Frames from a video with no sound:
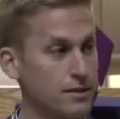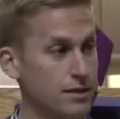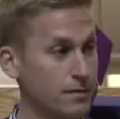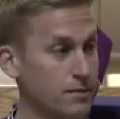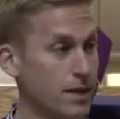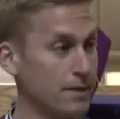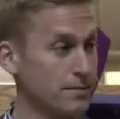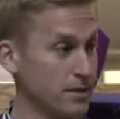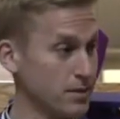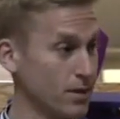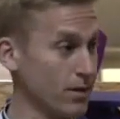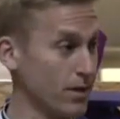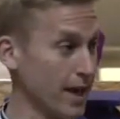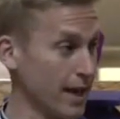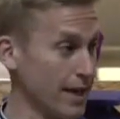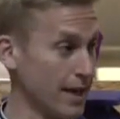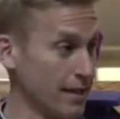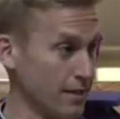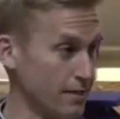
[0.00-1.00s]
Sometimes it's
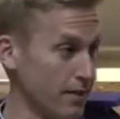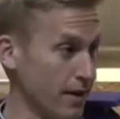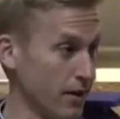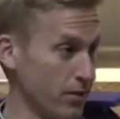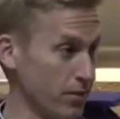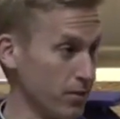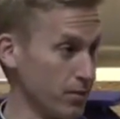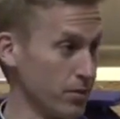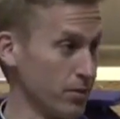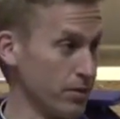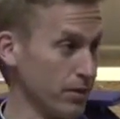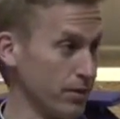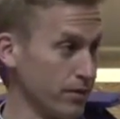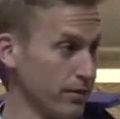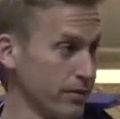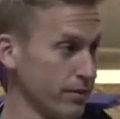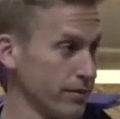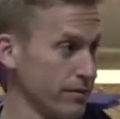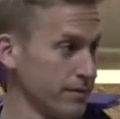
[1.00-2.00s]
okay not to follow the
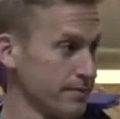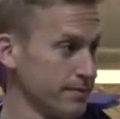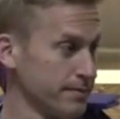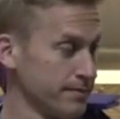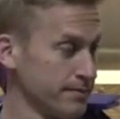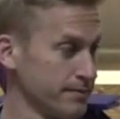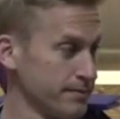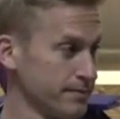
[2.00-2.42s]
rules.